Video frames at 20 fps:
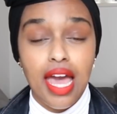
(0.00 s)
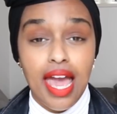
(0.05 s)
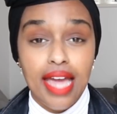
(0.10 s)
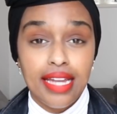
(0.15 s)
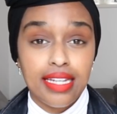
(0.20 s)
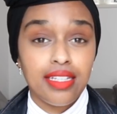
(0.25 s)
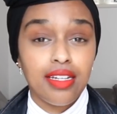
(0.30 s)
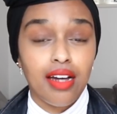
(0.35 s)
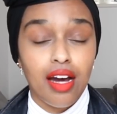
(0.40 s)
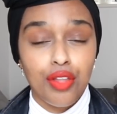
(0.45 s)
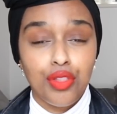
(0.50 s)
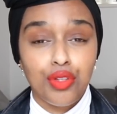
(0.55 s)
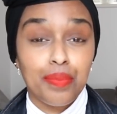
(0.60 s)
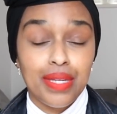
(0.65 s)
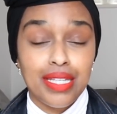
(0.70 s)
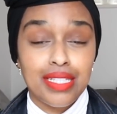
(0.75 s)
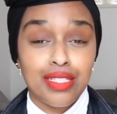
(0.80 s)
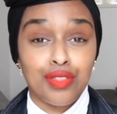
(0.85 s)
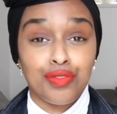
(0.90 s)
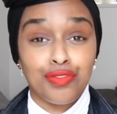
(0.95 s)
any other
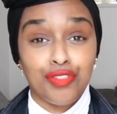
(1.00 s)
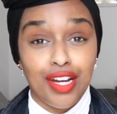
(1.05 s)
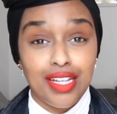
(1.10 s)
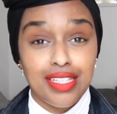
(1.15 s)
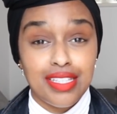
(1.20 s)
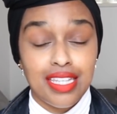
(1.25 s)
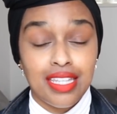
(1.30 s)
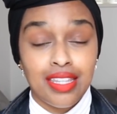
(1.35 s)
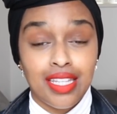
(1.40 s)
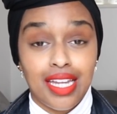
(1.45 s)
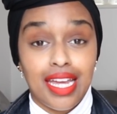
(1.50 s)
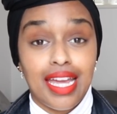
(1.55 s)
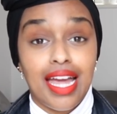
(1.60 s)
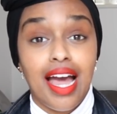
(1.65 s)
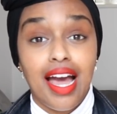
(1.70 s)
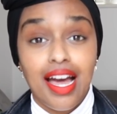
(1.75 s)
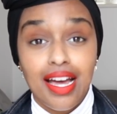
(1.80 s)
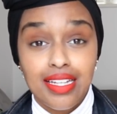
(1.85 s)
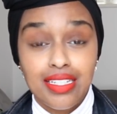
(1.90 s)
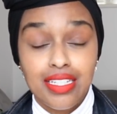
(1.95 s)
pieces of writing that I
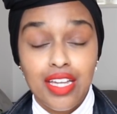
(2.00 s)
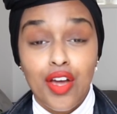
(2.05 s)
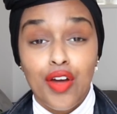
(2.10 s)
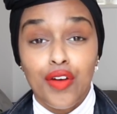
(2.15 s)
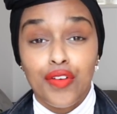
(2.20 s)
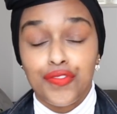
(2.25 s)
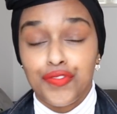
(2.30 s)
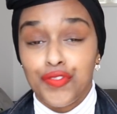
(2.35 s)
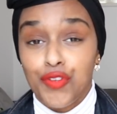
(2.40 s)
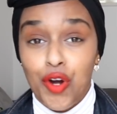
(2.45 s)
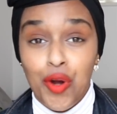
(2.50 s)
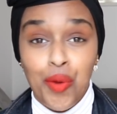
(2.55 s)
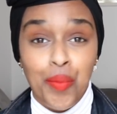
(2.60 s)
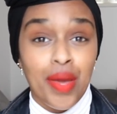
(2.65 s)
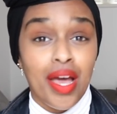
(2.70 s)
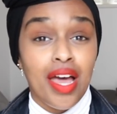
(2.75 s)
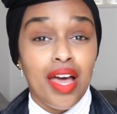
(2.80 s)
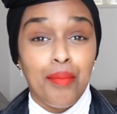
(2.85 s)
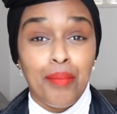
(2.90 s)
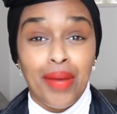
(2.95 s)
had
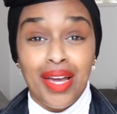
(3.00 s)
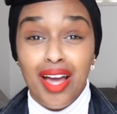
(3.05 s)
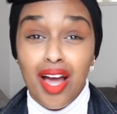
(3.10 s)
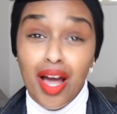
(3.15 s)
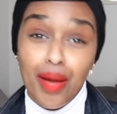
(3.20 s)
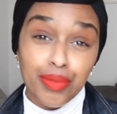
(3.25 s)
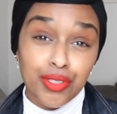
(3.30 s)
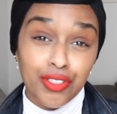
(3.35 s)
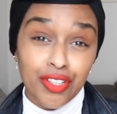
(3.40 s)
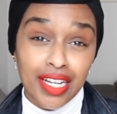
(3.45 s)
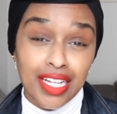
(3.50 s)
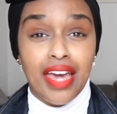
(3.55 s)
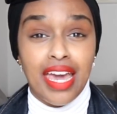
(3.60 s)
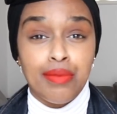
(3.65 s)
from my upgrade.